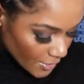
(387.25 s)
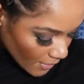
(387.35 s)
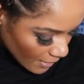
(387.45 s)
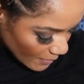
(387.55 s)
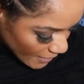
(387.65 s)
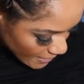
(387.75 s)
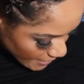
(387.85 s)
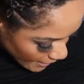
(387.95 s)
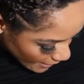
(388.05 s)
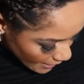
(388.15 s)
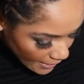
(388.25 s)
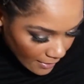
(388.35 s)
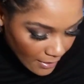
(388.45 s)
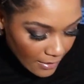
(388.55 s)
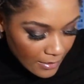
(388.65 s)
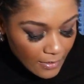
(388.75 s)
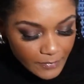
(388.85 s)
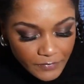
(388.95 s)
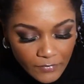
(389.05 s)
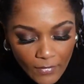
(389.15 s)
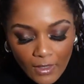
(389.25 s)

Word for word: are going to be seeing um,